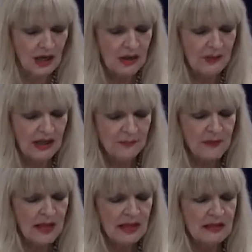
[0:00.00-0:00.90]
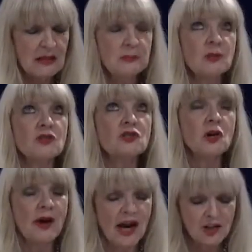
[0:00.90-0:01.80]
I mean, this book is
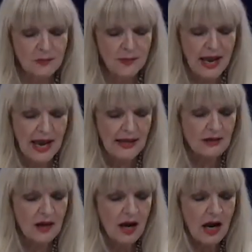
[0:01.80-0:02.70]
so action-packed.